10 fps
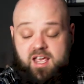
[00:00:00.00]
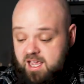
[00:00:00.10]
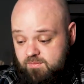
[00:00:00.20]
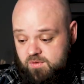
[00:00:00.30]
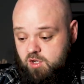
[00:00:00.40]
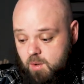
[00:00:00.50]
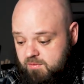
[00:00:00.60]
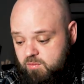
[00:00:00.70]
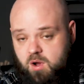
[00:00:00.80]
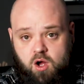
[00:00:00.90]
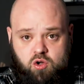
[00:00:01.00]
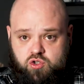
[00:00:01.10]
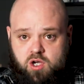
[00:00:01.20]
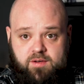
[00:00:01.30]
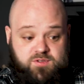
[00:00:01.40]
Even going from a hard
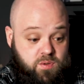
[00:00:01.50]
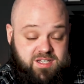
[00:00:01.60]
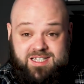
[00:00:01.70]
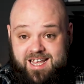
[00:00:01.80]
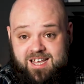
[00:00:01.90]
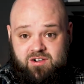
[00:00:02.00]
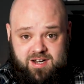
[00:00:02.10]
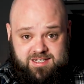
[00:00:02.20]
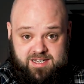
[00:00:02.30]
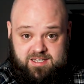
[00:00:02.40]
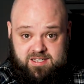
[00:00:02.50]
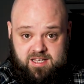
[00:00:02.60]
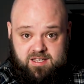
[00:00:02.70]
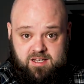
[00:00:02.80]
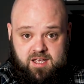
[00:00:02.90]
drive to a SATA
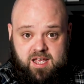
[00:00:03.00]
SSD